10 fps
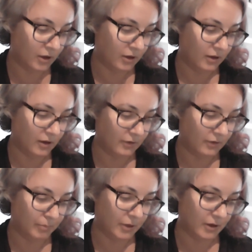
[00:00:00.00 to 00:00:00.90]
He has
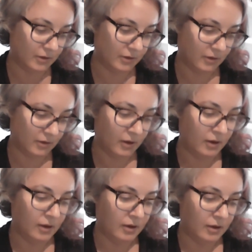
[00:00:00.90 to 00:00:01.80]
appeared
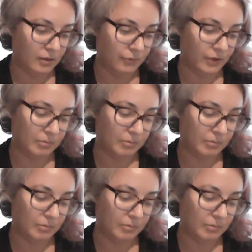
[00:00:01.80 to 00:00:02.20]
in the